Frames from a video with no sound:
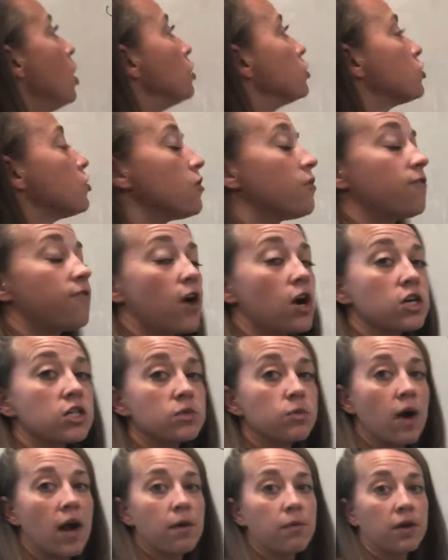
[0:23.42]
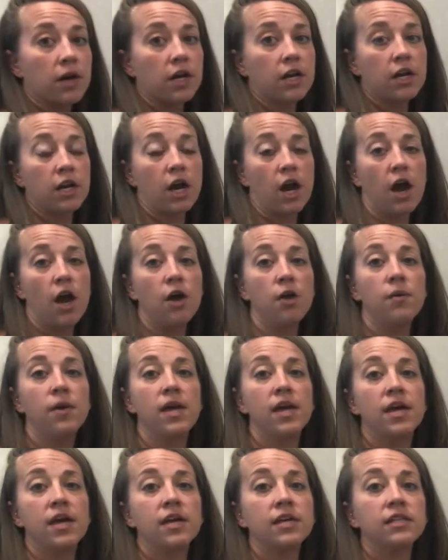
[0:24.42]
So the first way we're going to go
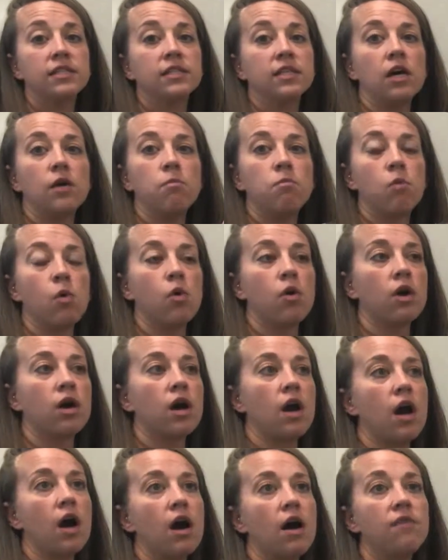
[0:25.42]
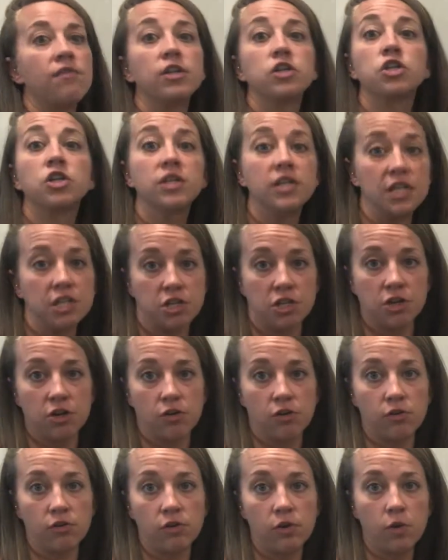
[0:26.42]
is more of a
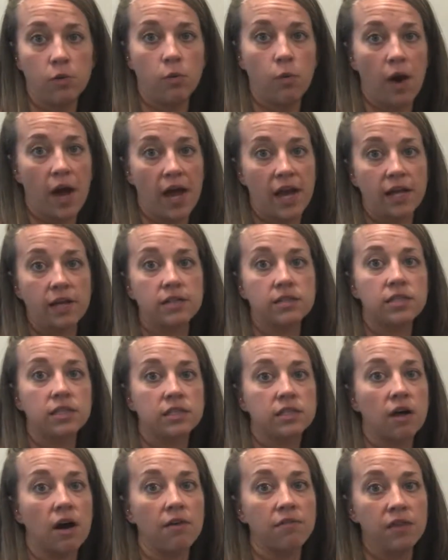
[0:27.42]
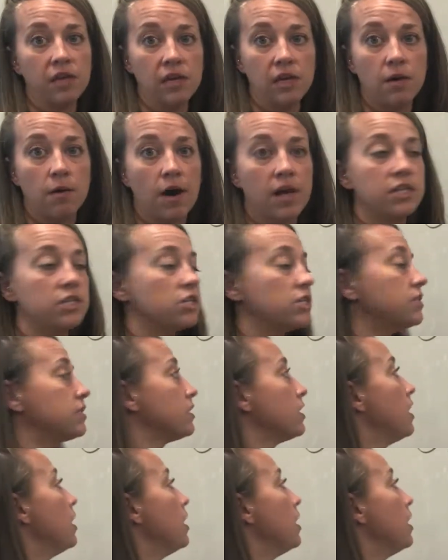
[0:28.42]
traditional way to solve the equation.